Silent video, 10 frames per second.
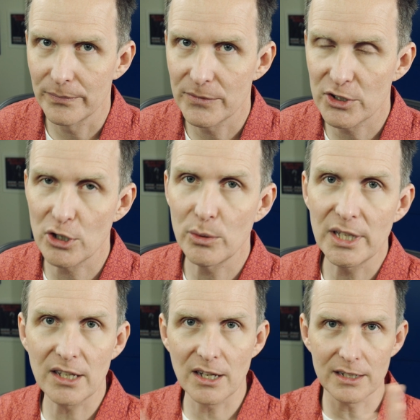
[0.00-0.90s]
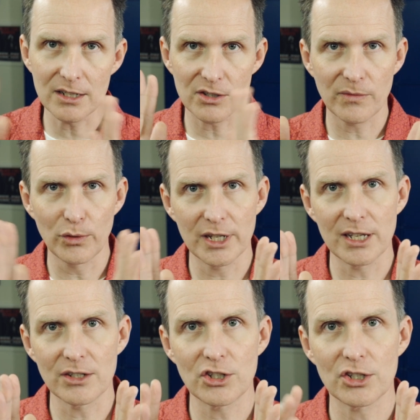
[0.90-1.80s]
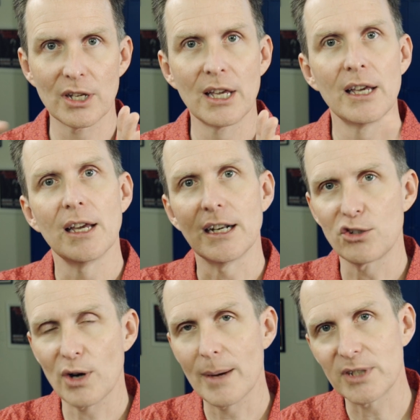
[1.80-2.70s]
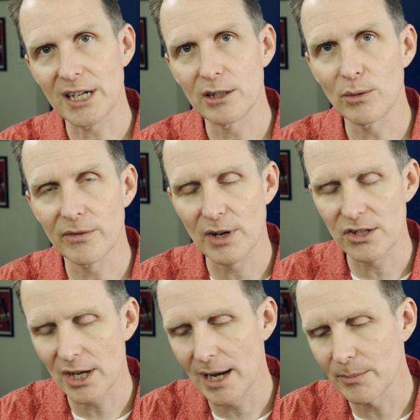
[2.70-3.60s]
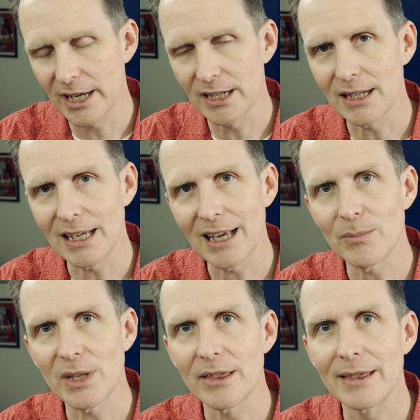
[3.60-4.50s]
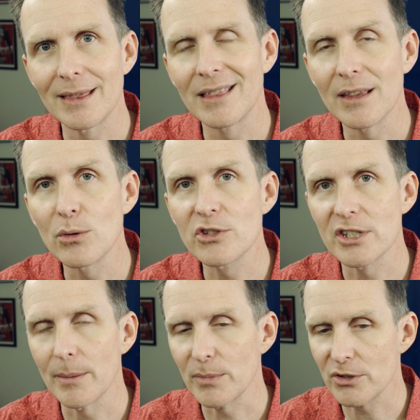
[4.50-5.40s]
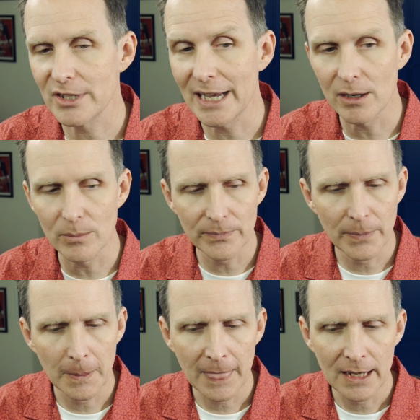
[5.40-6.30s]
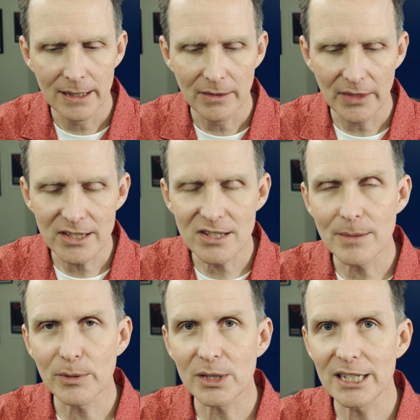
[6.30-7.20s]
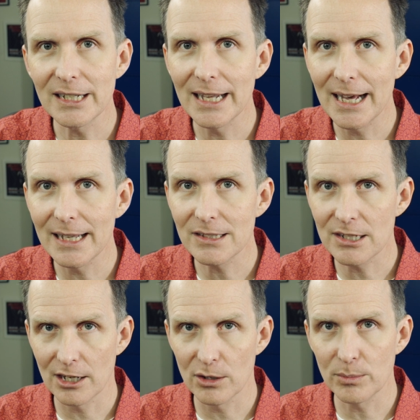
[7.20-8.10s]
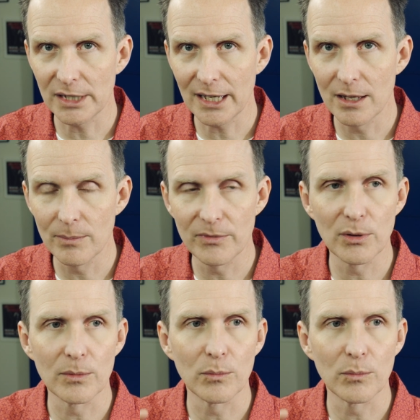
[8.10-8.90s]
So he cut his footage and he dropped it onto a fresh timeline and he gave me those numbers. Now, that's typically not terribly helpful.